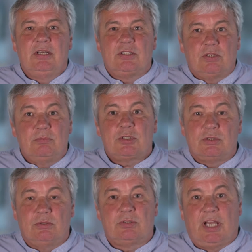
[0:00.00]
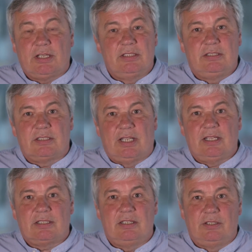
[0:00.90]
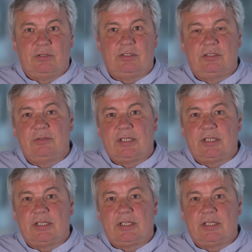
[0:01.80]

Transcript: Some schools actually just ask that your to-do